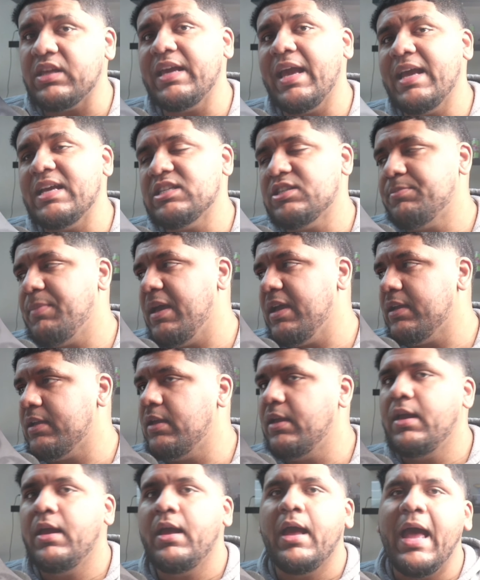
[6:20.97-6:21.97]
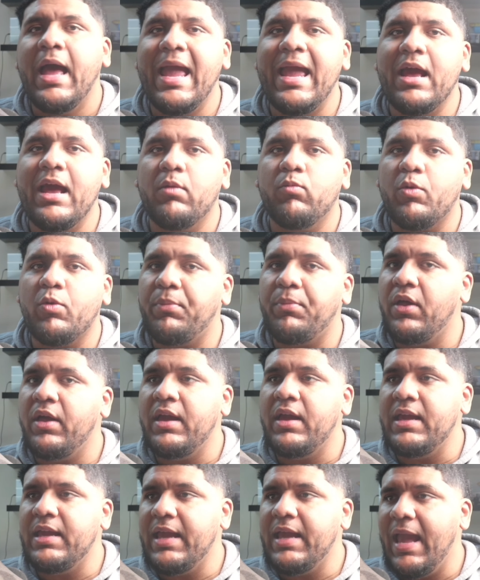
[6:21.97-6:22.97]
A spec, and we're
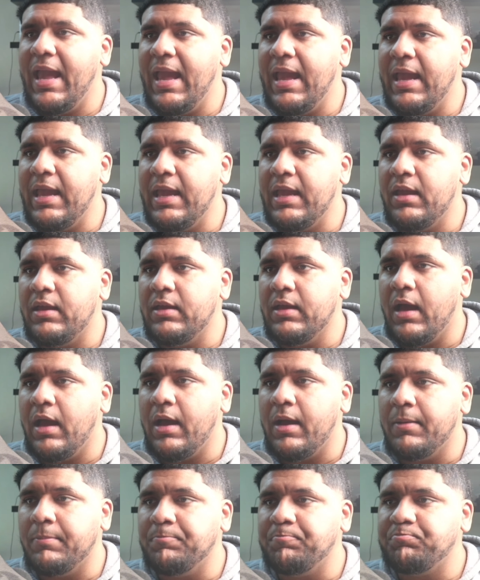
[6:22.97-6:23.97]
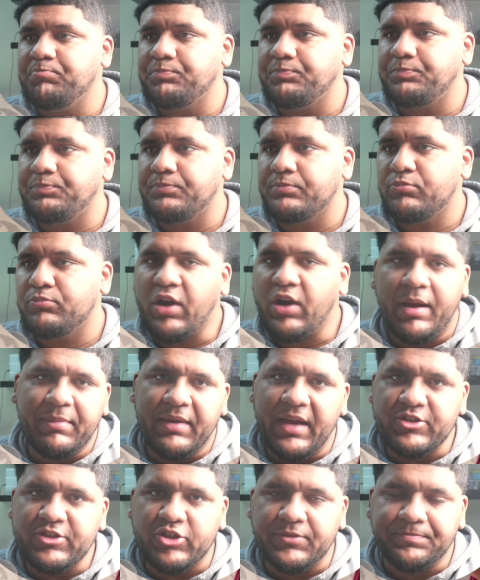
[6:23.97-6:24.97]
playing a Prime
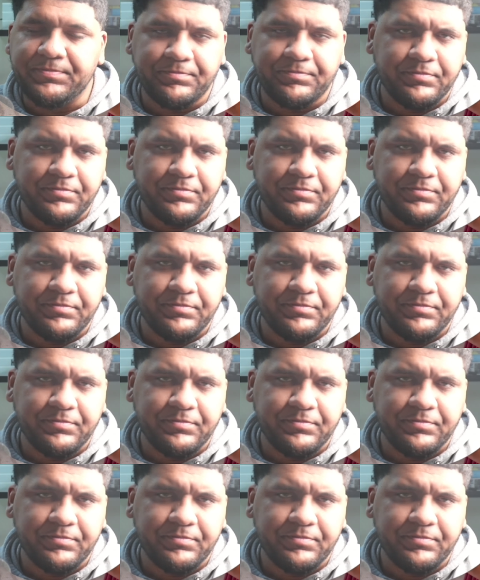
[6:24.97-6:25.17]
Catcher.